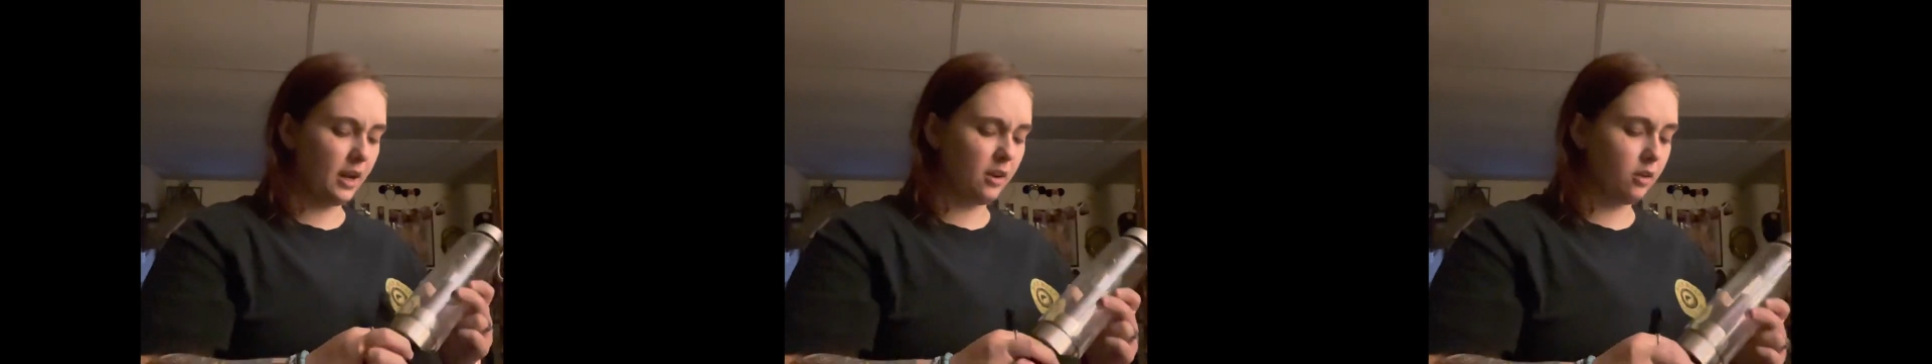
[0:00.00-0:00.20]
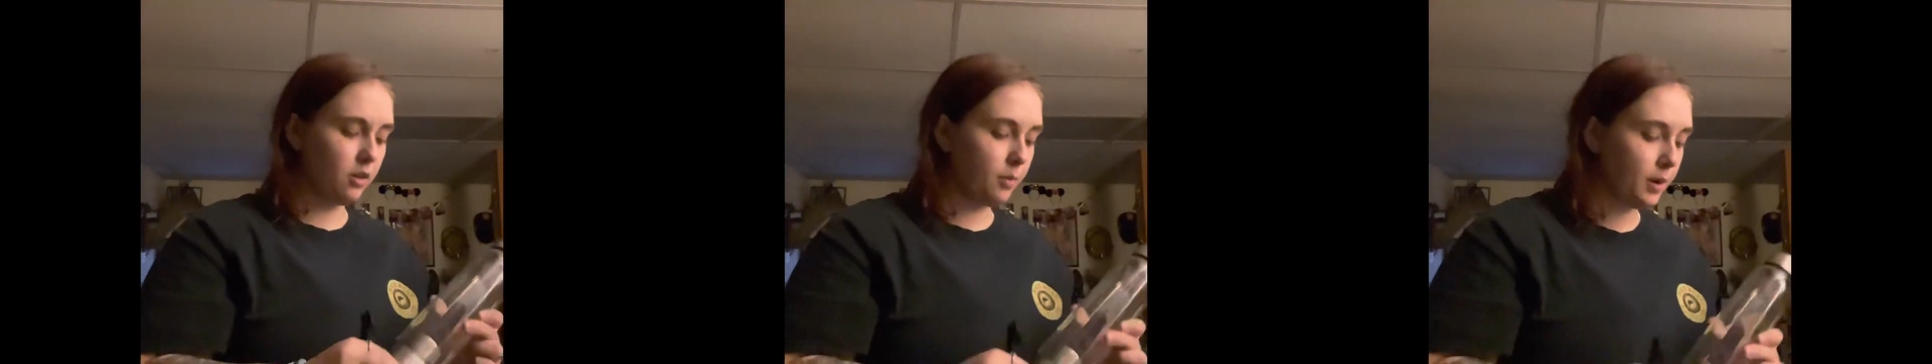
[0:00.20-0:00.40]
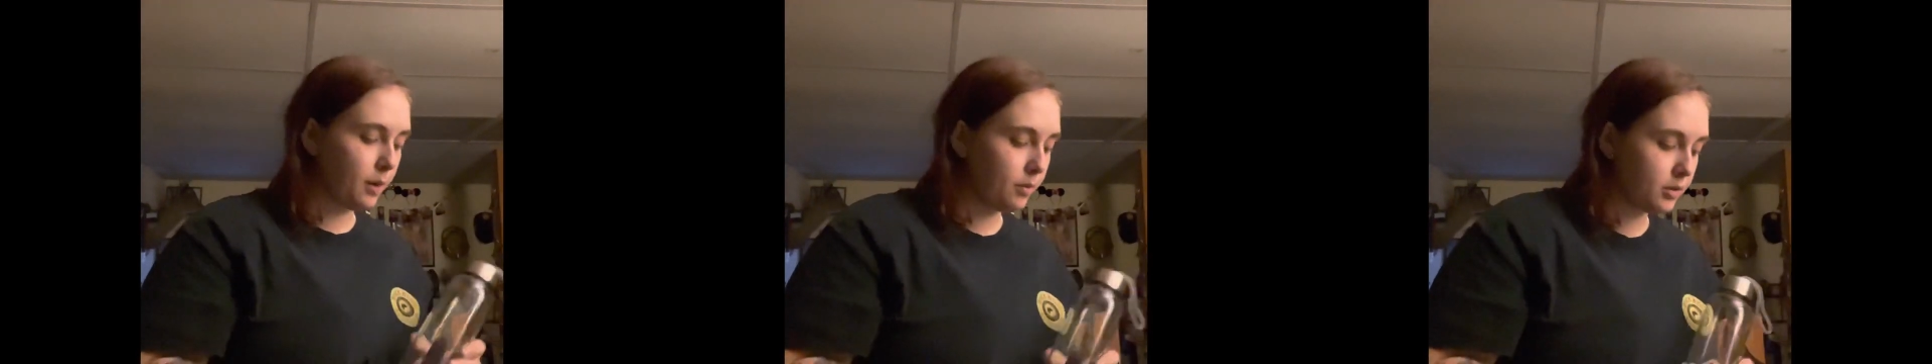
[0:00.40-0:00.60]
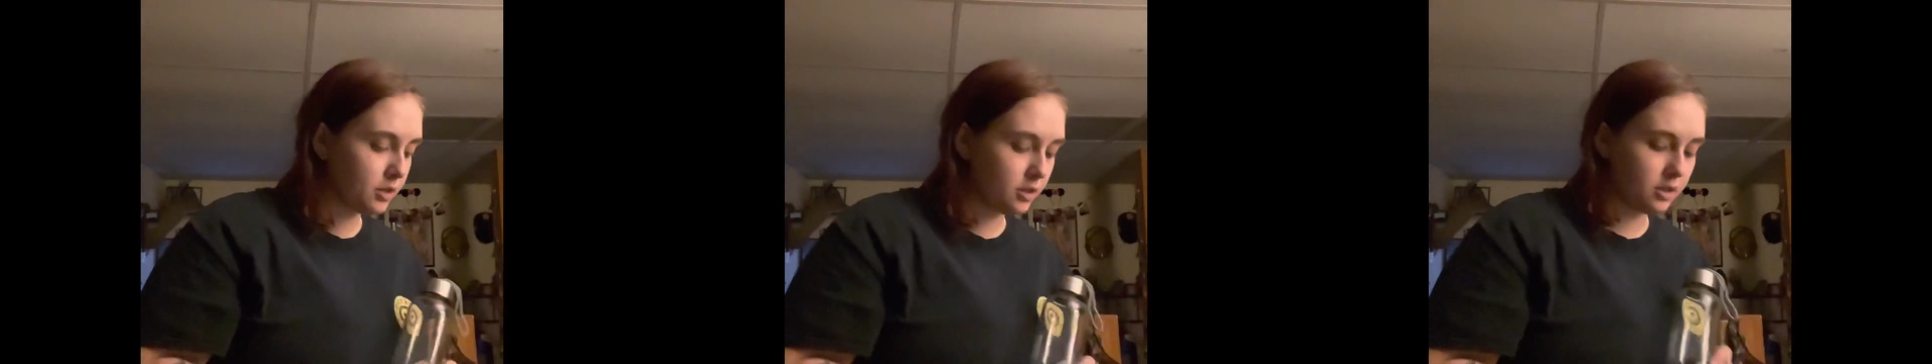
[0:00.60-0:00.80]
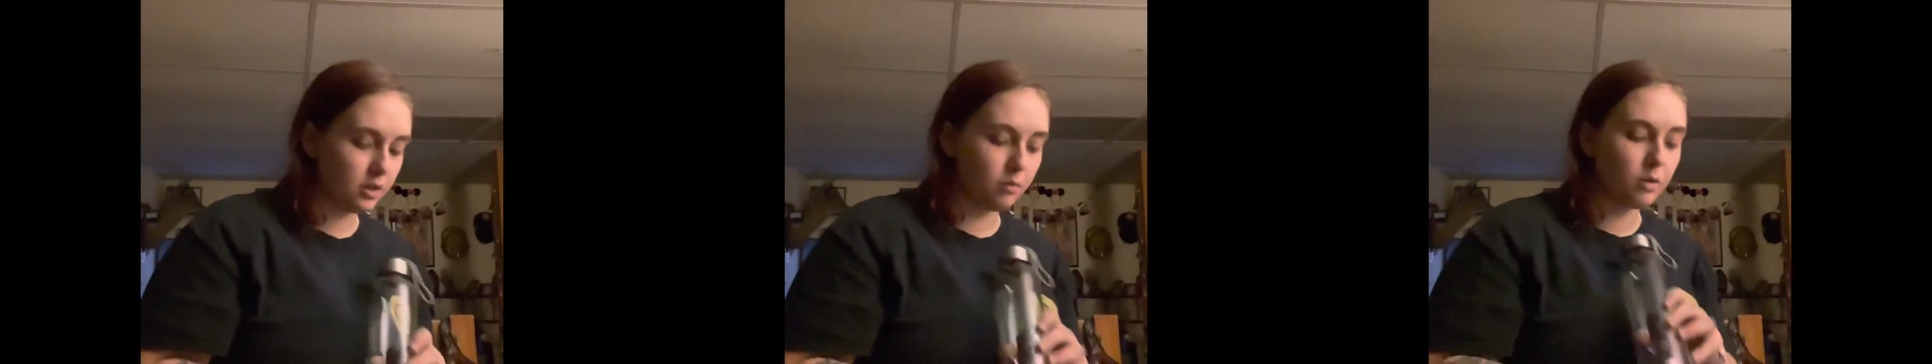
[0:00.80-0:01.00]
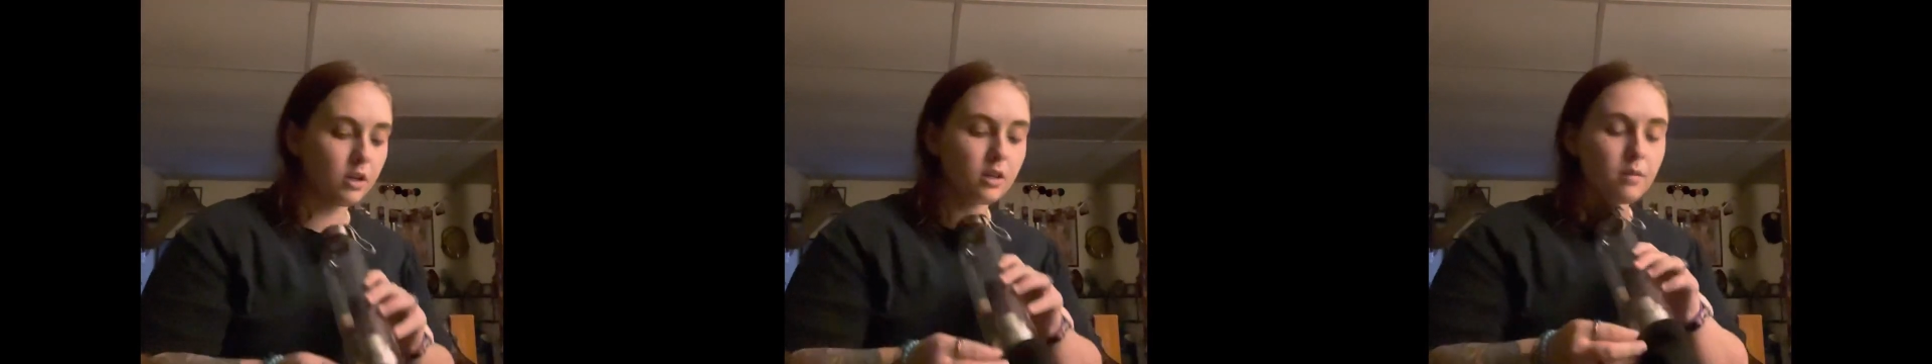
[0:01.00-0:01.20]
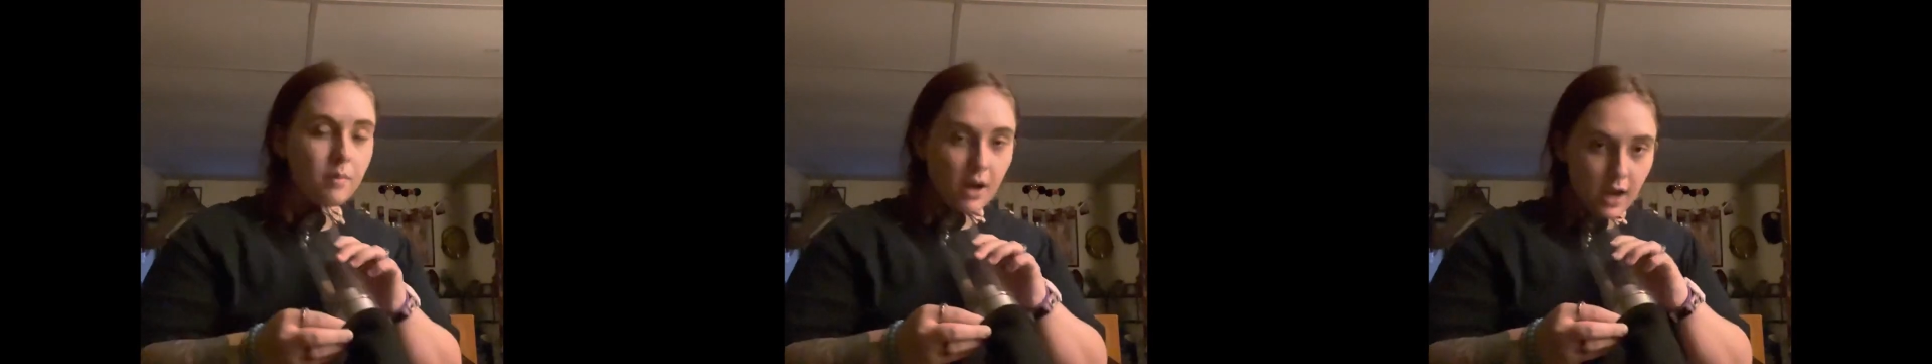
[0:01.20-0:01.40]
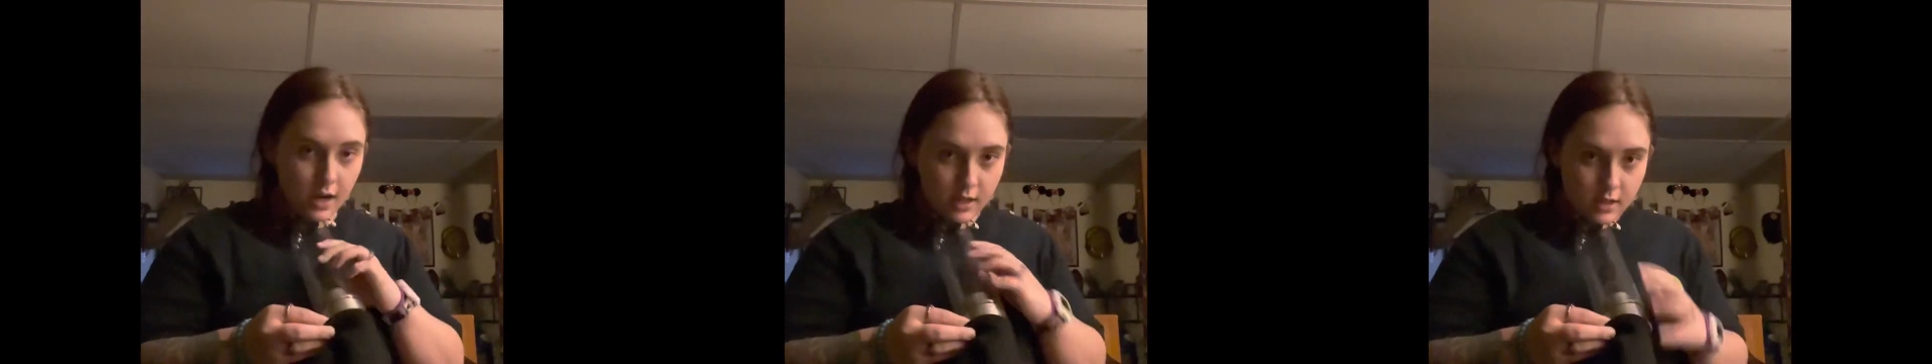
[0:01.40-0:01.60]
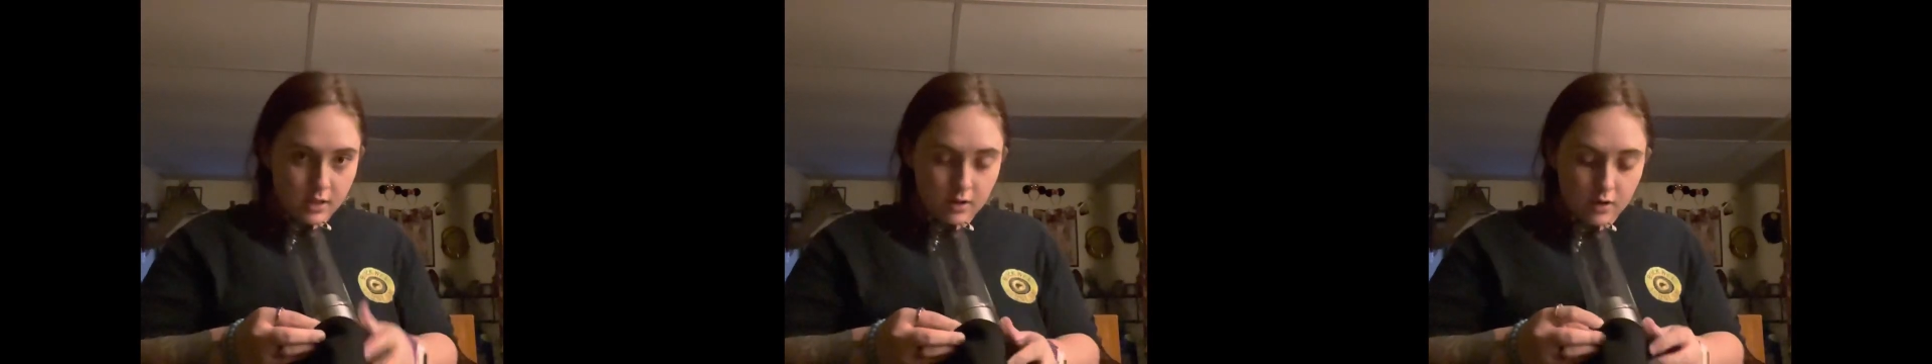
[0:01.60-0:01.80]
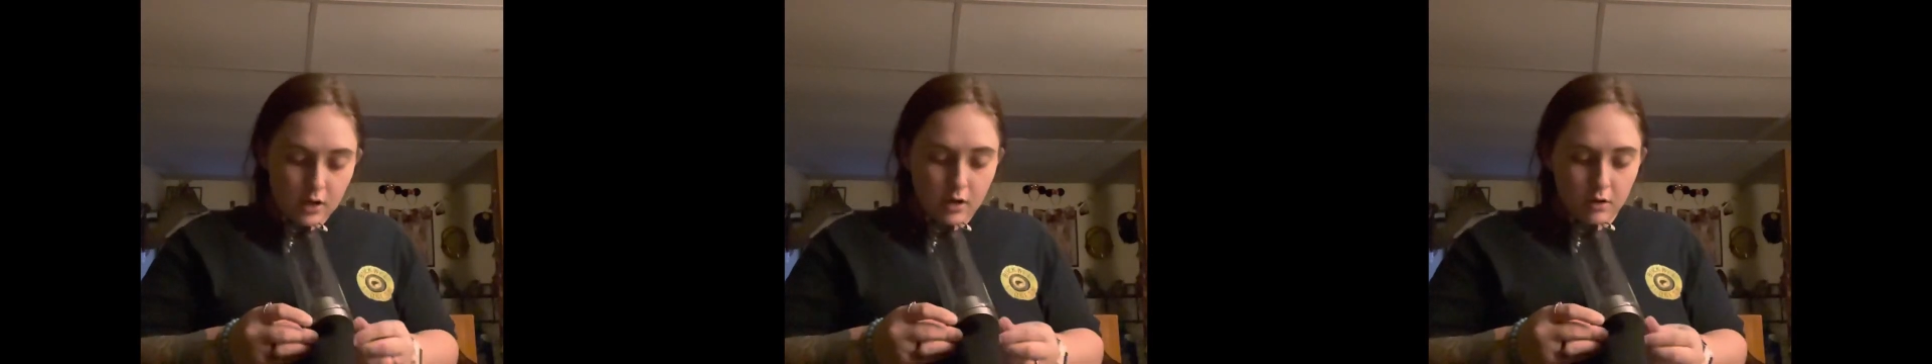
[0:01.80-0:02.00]
I know the papers are somewhere in the bag,
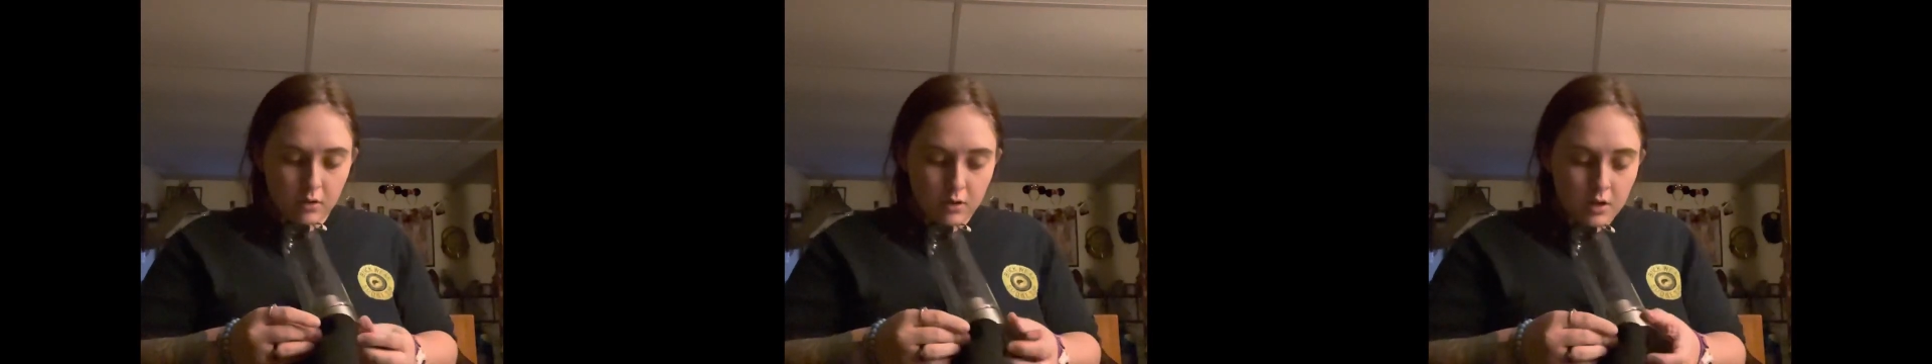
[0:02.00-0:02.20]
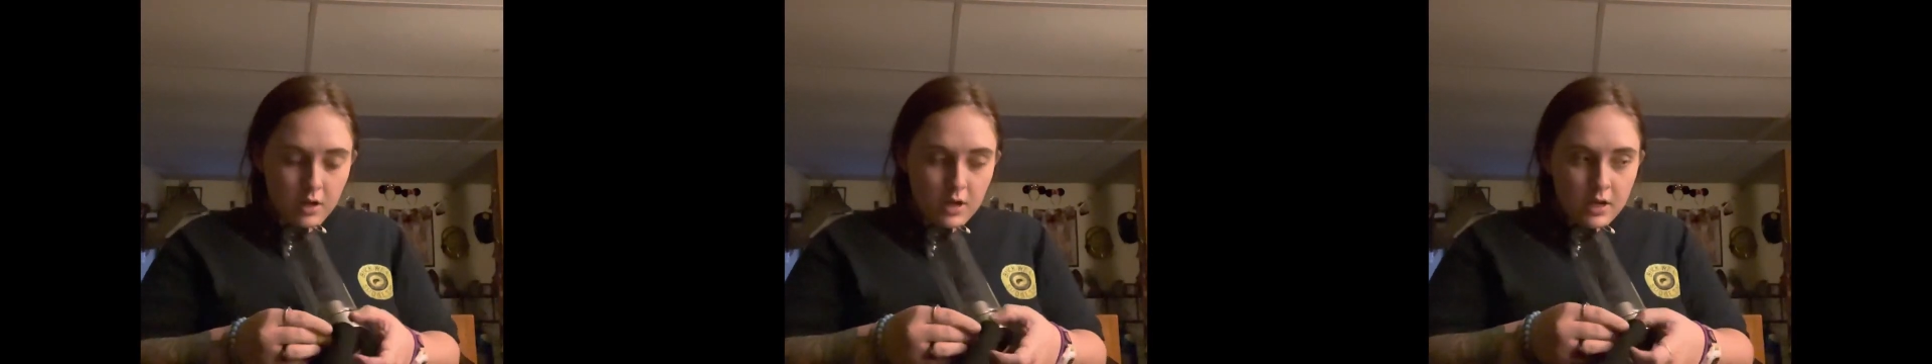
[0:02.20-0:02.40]
so I'll